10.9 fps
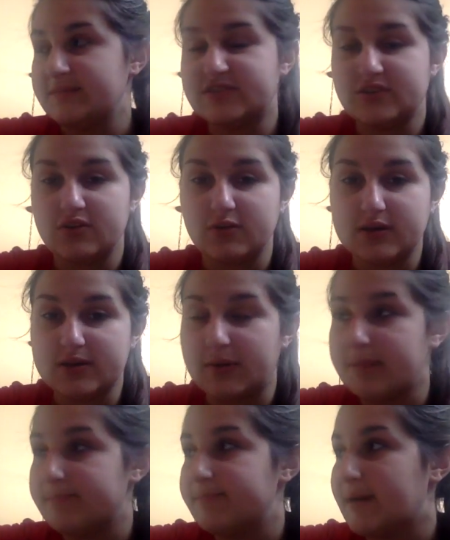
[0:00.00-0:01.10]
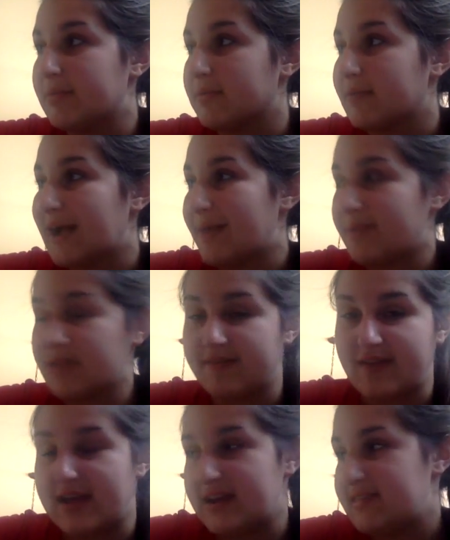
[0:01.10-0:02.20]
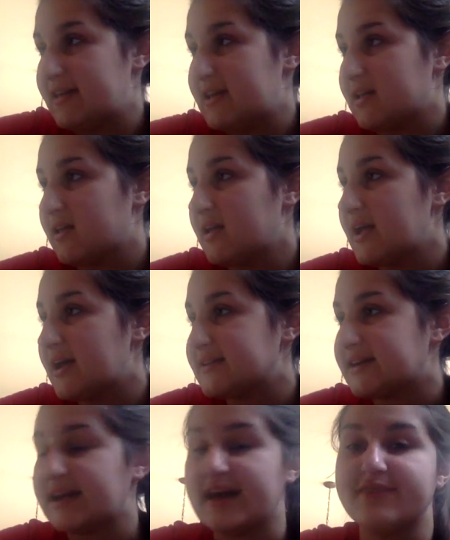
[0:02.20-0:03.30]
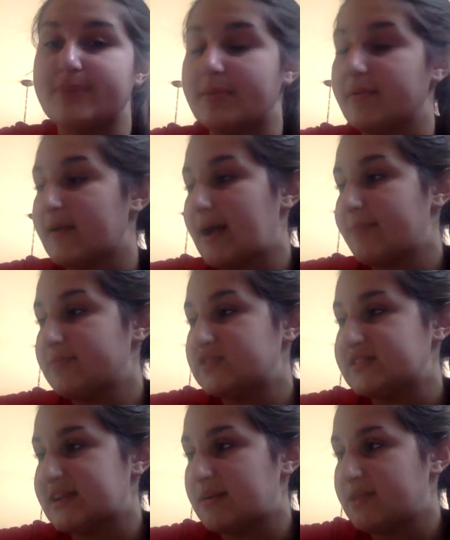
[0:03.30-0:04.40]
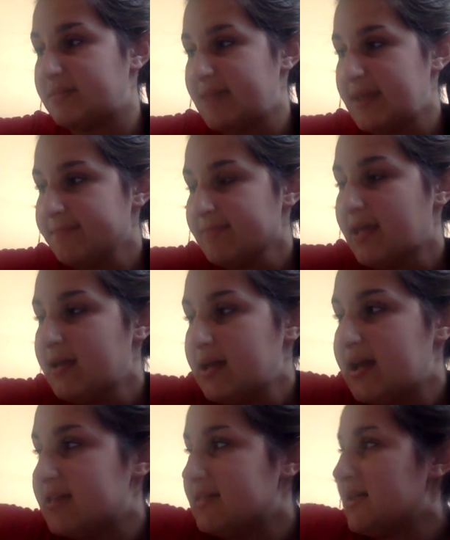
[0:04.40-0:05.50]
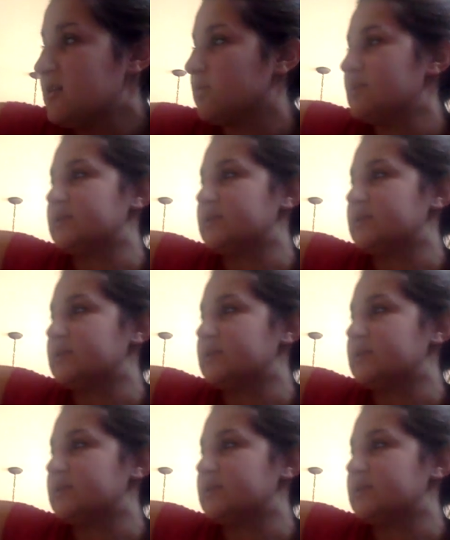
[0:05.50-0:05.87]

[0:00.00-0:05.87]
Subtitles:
So you're going to want bubble wrap, if anything. And I have bubble wrap, just not with me. And then you're going